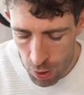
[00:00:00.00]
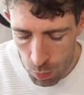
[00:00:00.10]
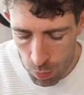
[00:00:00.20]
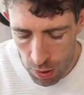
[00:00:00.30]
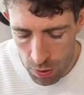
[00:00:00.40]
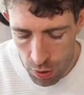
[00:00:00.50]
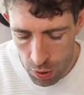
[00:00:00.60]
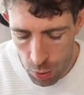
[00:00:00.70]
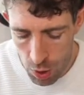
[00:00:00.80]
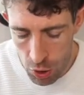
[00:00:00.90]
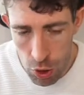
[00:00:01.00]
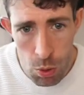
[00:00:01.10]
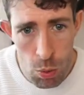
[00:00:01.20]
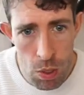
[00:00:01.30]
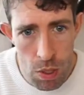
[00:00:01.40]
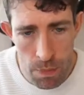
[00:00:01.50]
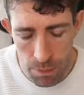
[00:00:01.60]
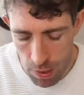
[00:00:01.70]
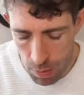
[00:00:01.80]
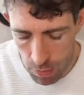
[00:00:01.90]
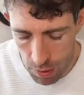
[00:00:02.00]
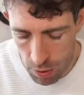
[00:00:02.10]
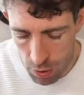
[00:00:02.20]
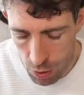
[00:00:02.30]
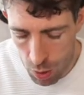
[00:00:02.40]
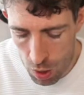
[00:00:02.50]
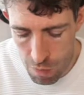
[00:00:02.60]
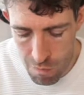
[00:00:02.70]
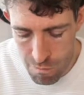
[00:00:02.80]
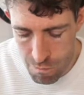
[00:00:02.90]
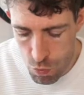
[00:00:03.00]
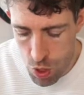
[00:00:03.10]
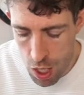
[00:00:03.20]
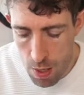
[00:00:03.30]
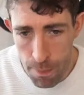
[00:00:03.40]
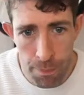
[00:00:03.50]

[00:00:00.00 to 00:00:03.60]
We're going to do use, and we're going to do a router,